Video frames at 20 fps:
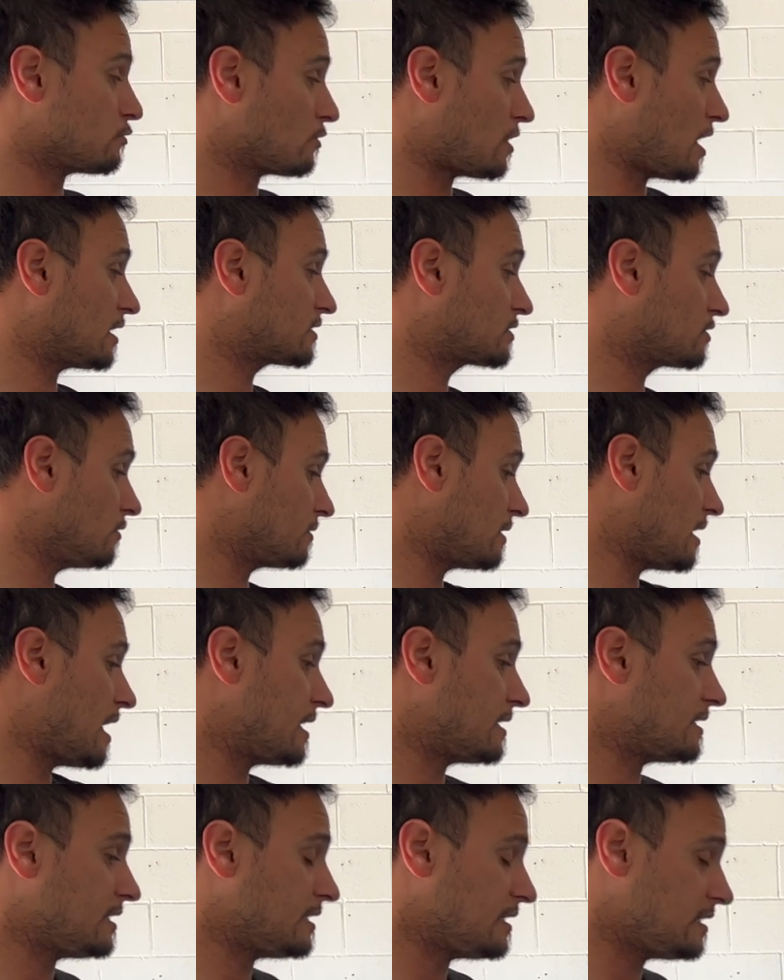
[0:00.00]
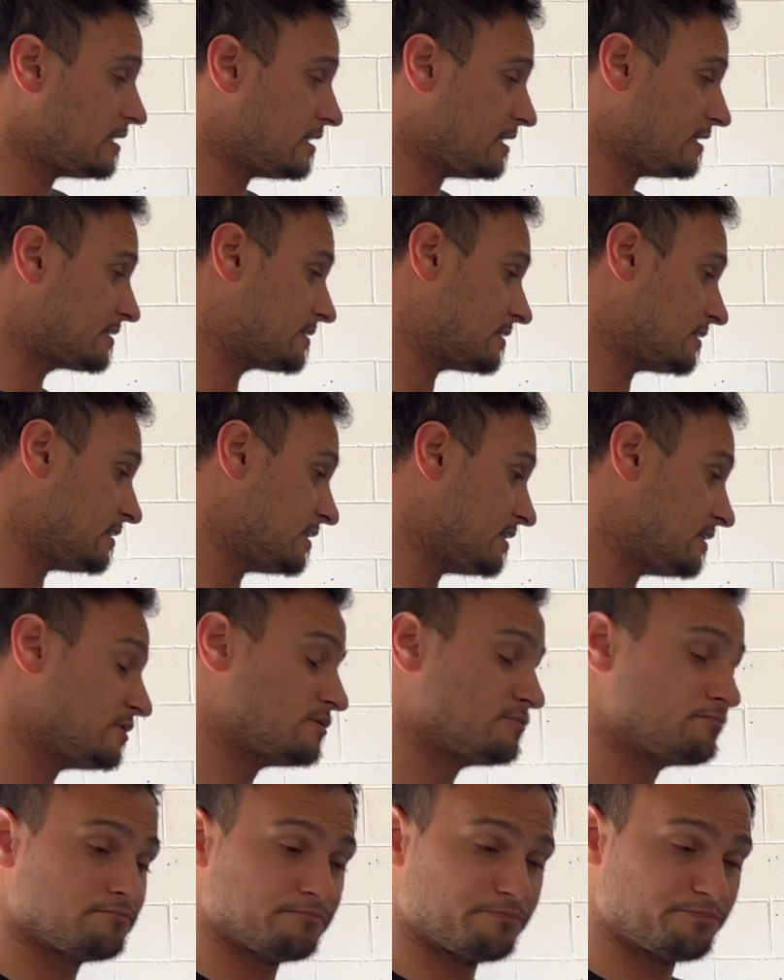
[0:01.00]
Roscoe 9. It's
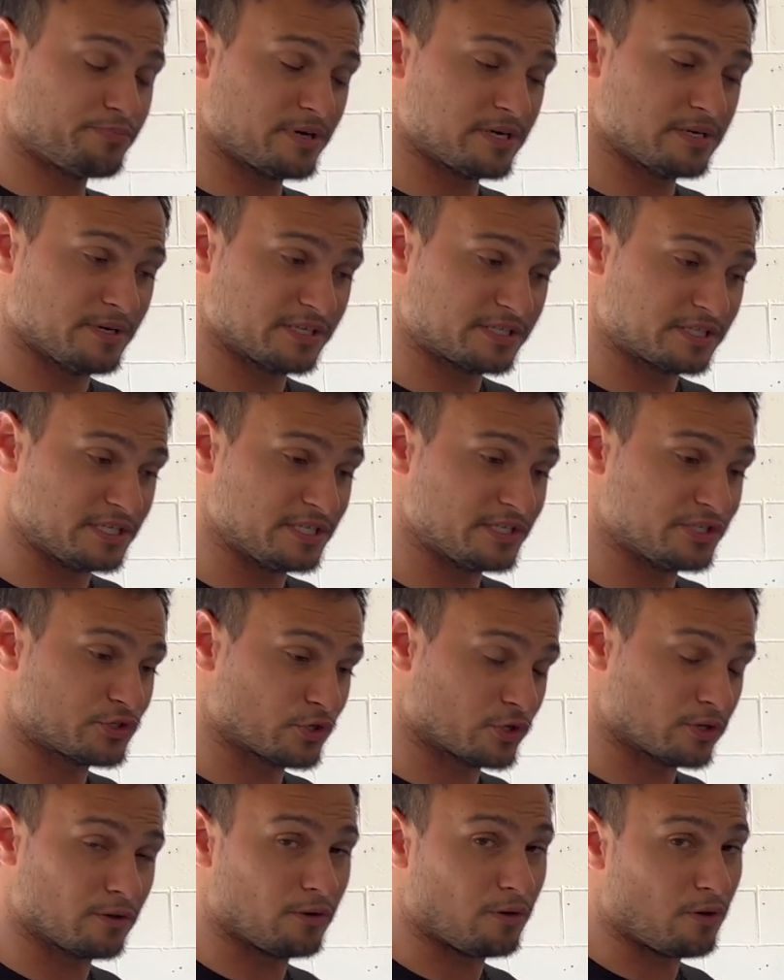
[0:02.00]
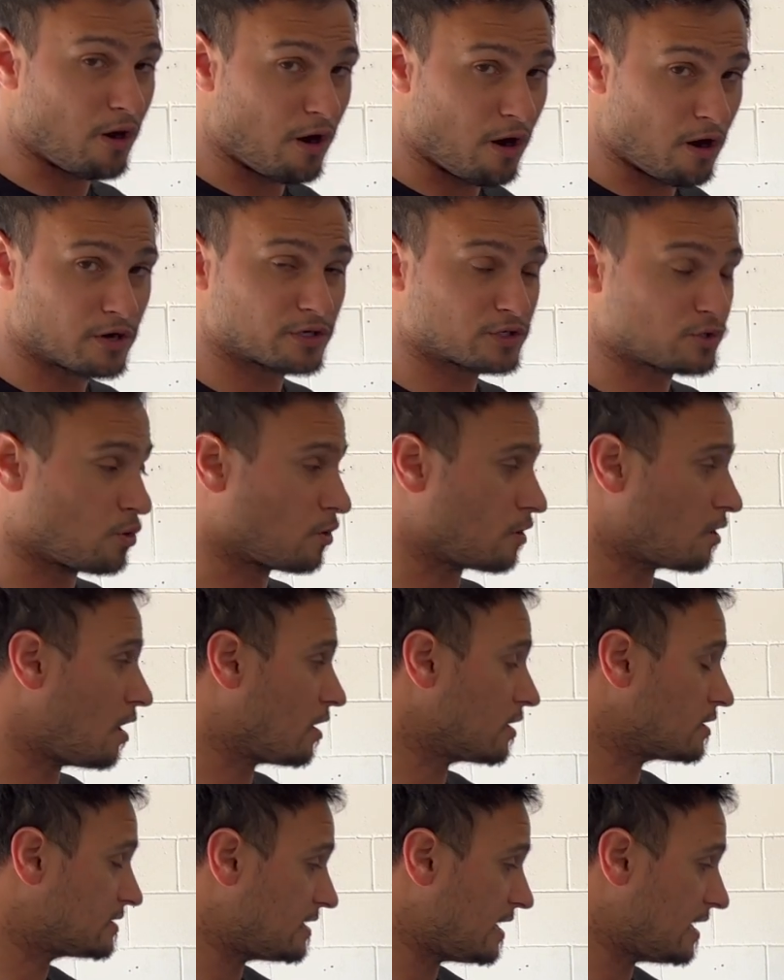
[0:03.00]
pretty much an enduro hardcore
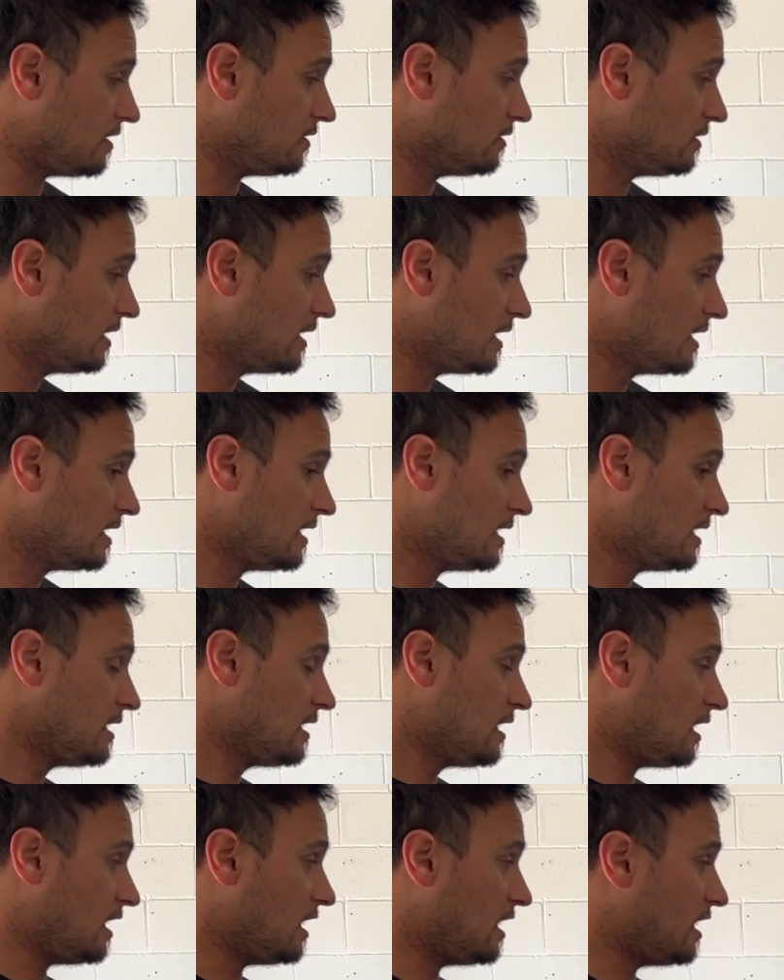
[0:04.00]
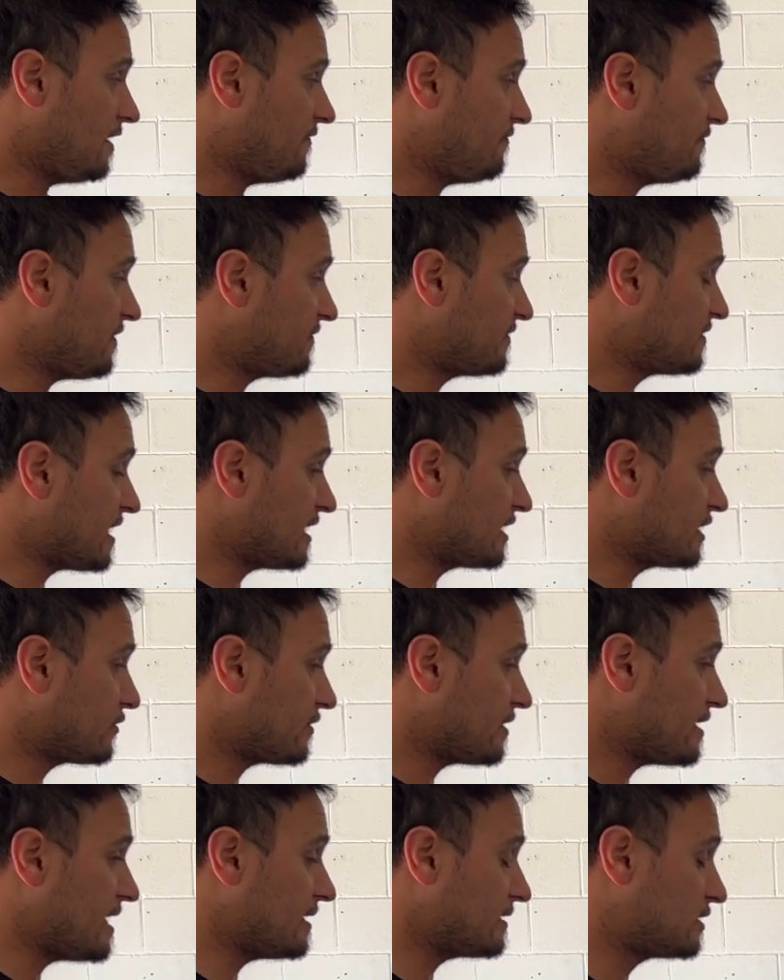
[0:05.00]
hardtail. 59
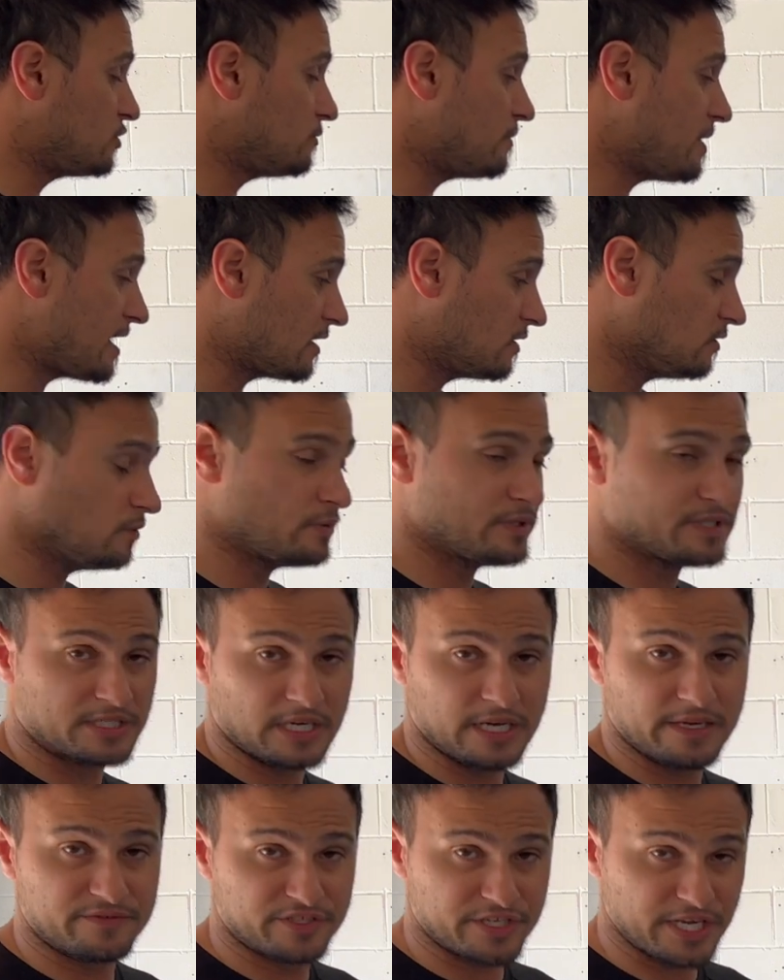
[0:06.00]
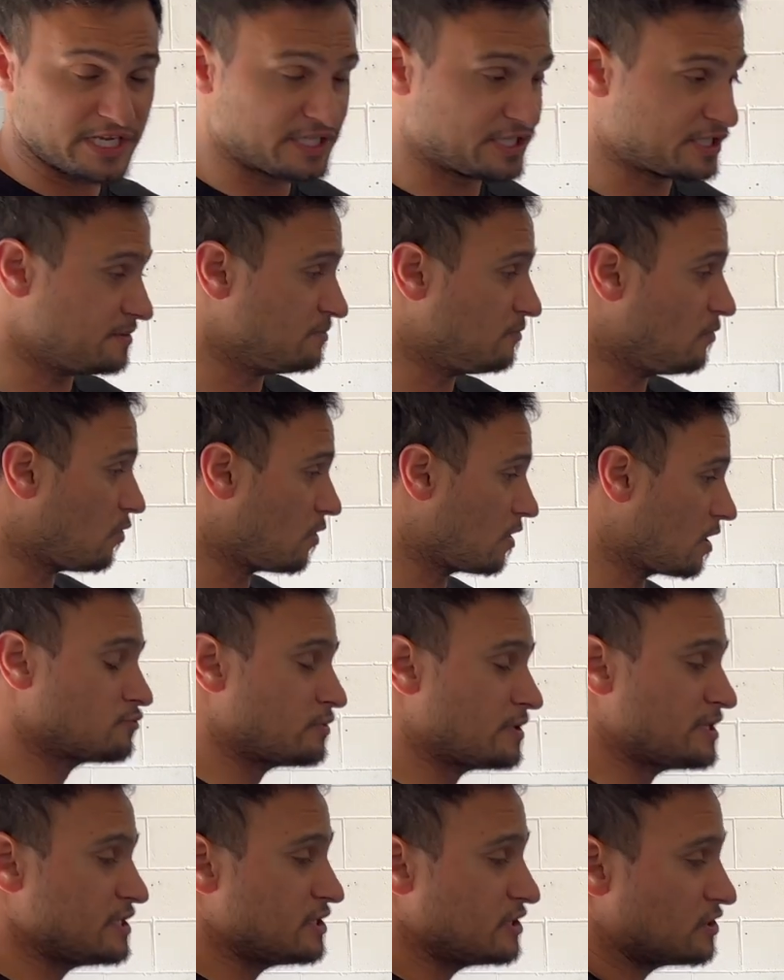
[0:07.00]
degree head tube angle, which I've changed it more.
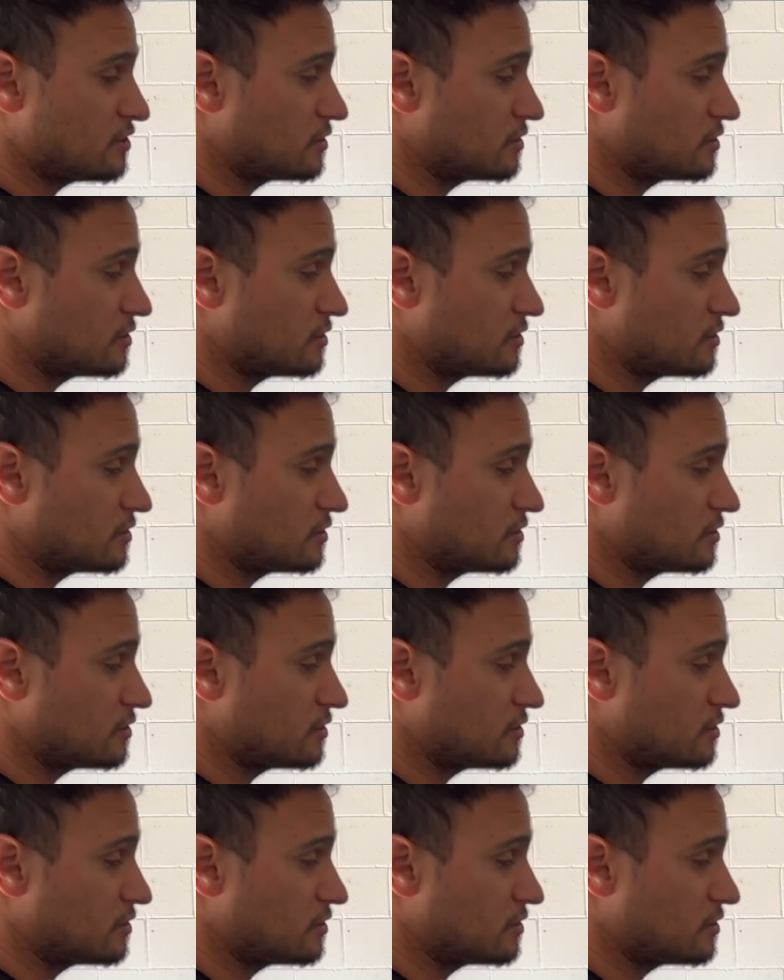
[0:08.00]
Running